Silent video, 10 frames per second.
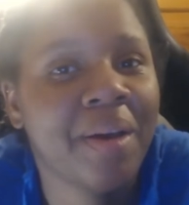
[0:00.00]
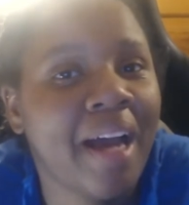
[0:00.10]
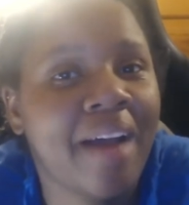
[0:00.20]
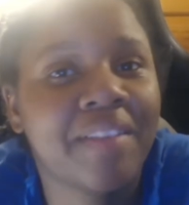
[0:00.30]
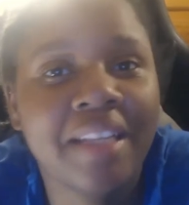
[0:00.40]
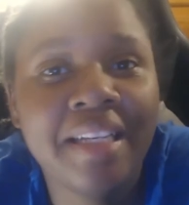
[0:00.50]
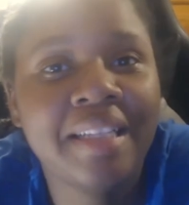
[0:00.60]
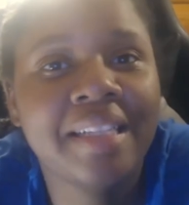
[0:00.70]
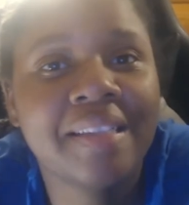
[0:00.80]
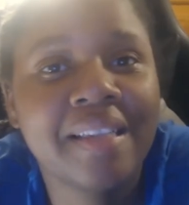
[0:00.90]
I've
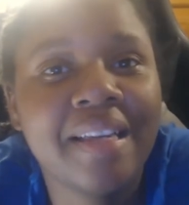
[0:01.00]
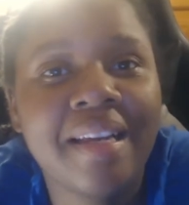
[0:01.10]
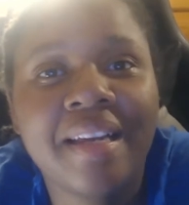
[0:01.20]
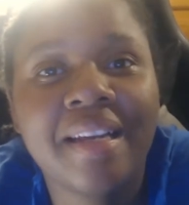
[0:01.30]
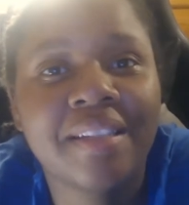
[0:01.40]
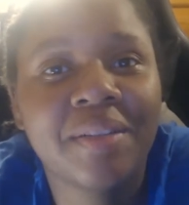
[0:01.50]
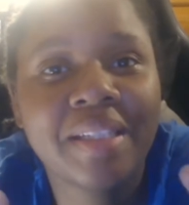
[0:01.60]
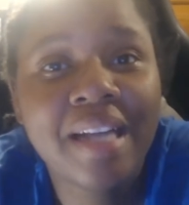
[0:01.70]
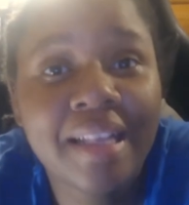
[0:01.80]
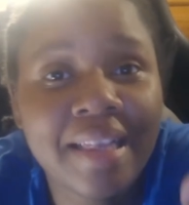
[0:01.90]
cleaned this thing, so
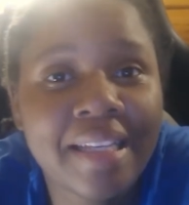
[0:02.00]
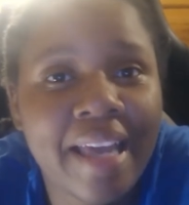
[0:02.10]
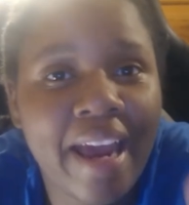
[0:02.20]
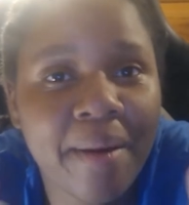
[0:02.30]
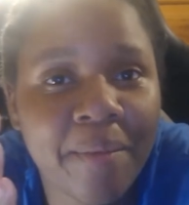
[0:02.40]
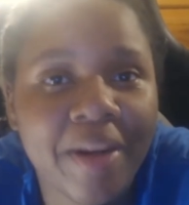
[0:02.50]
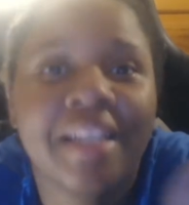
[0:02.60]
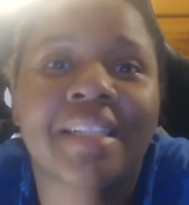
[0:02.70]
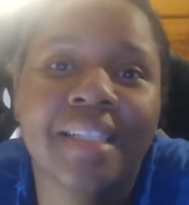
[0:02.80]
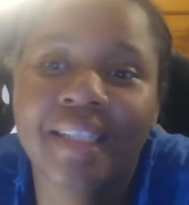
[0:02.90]
it's not the camera,
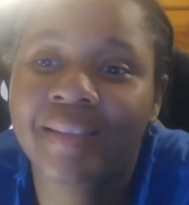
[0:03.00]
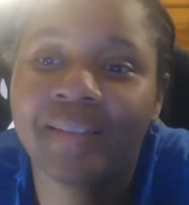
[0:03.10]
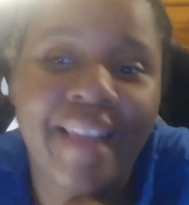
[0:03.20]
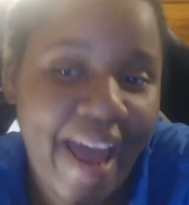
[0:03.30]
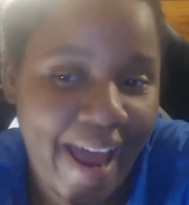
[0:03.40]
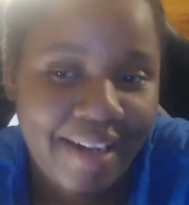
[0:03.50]
it's that.